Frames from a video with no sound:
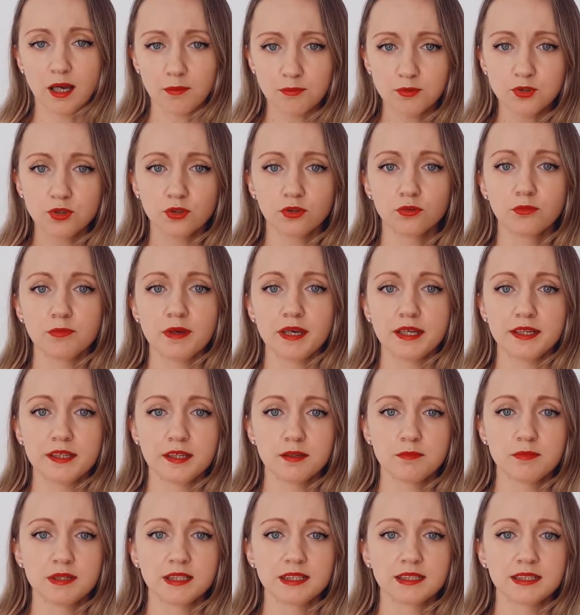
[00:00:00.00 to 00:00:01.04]
you're
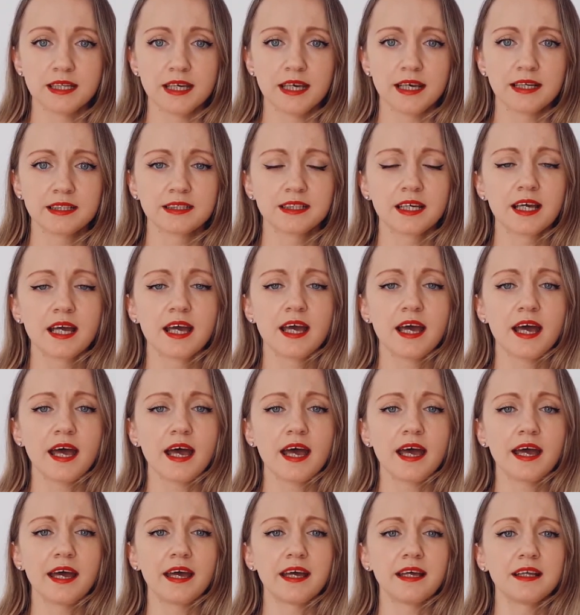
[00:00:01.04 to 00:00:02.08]
making mistakes,
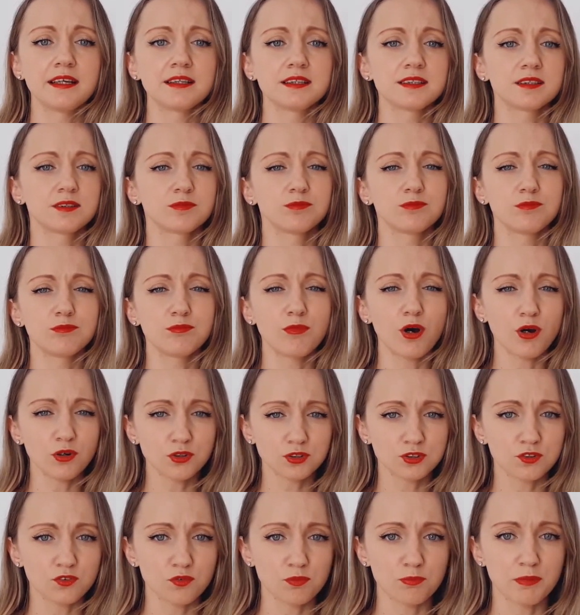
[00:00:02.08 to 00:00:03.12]
and
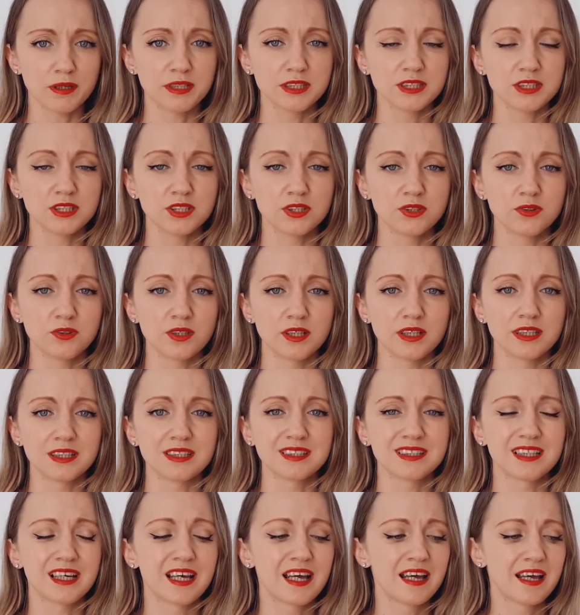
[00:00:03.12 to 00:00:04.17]
most of my
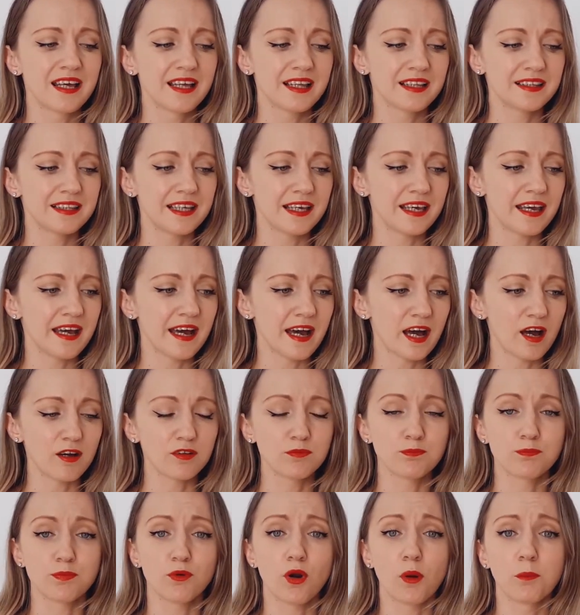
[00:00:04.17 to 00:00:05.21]
students, they had
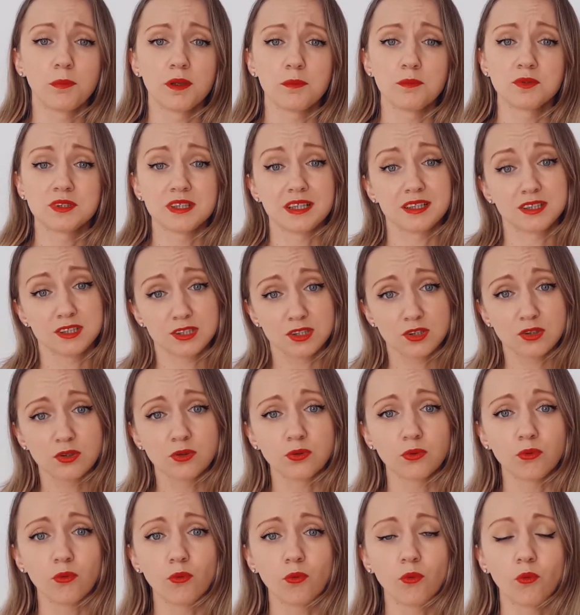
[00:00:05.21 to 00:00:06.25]
problems at
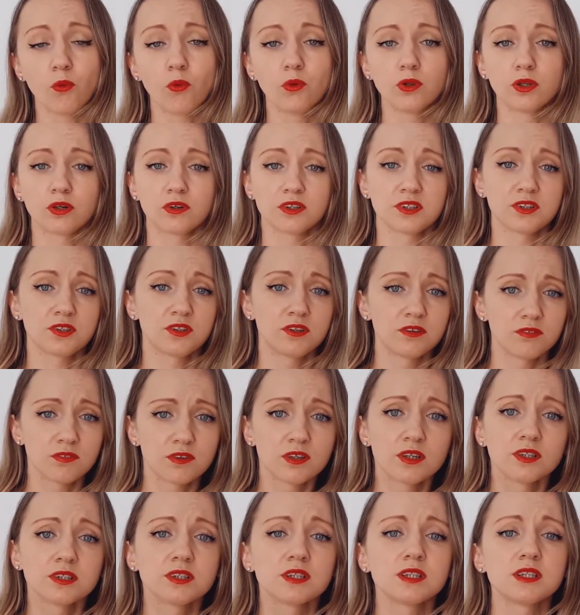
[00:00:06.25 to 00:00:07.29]
school or at
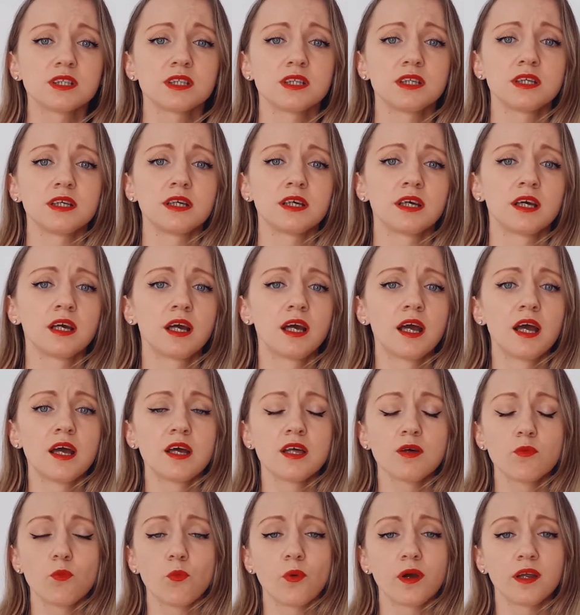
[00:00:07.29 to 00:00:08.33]
university
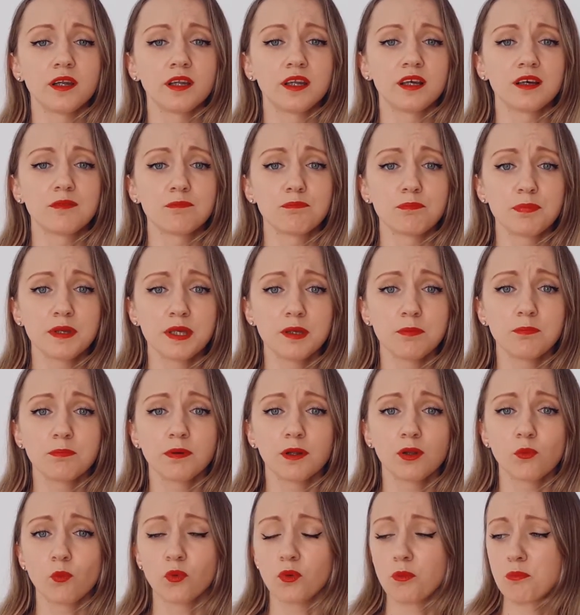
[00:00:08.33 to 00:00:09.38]
when
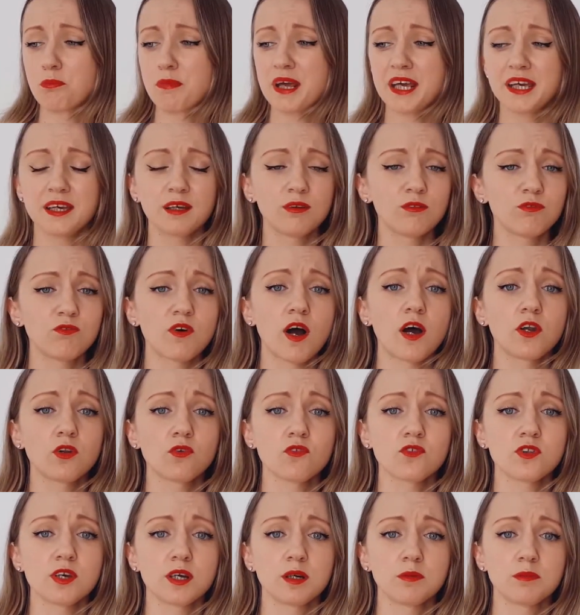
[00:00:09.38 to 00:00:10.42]
people were making fun
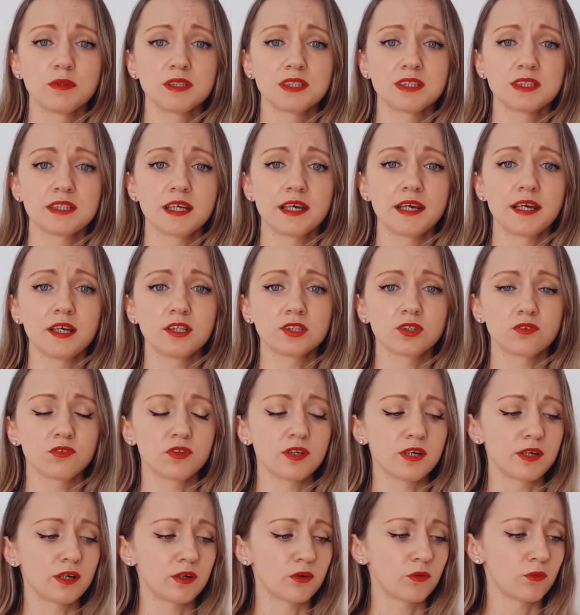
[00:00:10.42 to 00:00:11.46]
of their mistakes or
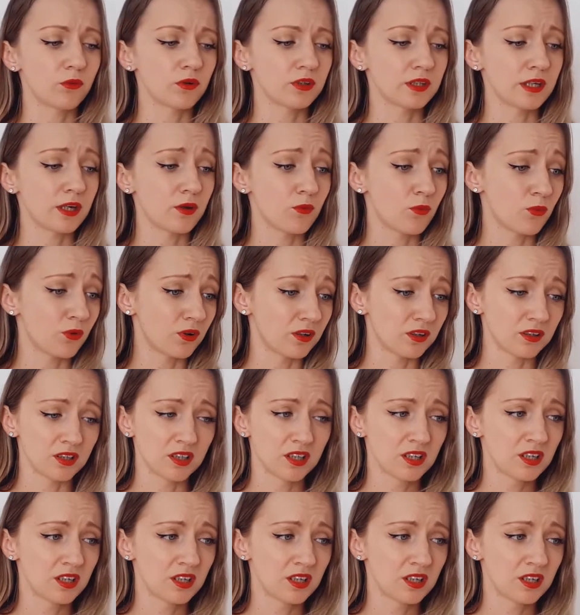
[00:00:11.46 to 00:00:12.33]
they were